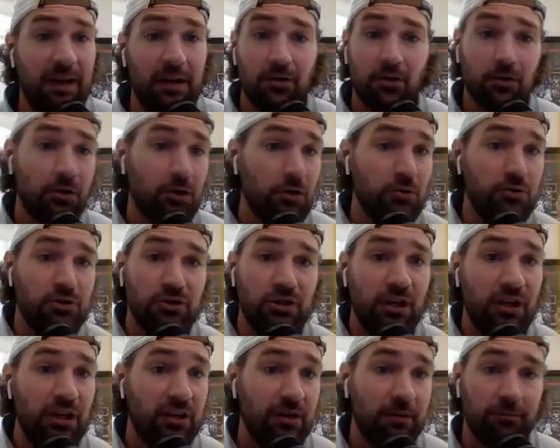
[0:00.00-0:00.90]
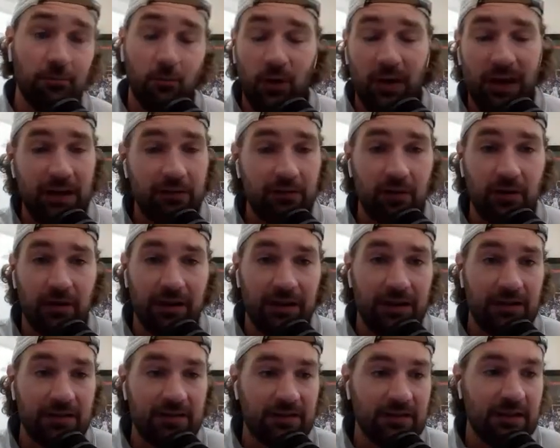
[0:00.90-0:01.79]
introduce you, whatever it
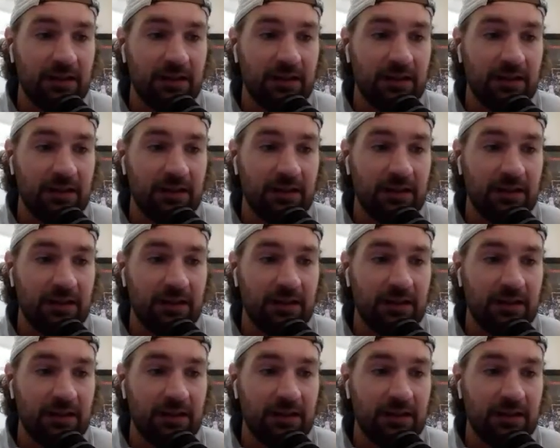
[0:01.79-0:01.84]
is.